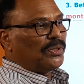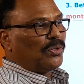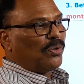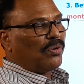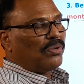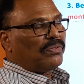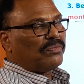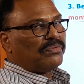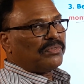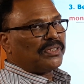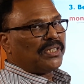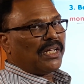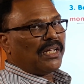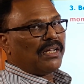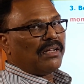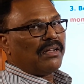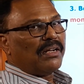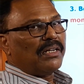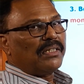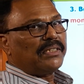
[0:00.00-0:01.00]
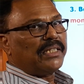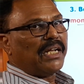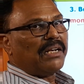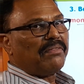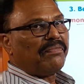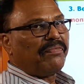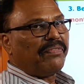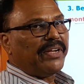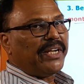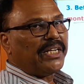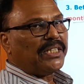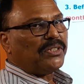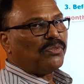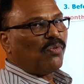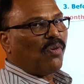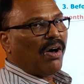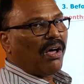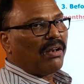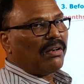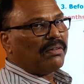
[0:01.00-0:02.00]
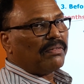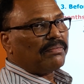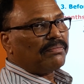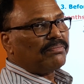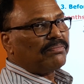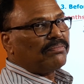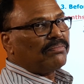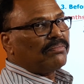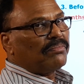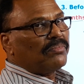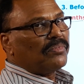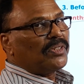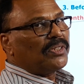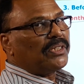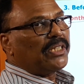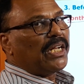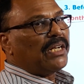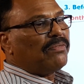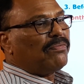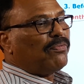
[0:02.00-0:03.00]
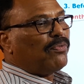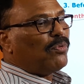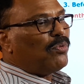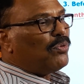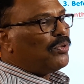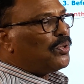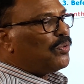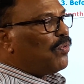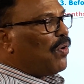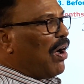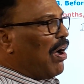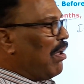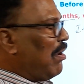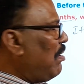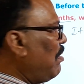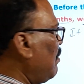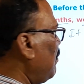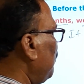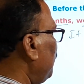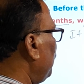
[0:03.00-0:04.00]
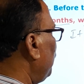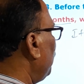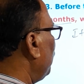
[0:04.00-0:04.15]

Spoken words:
Don't say 10 feet wall. 10-foot wall.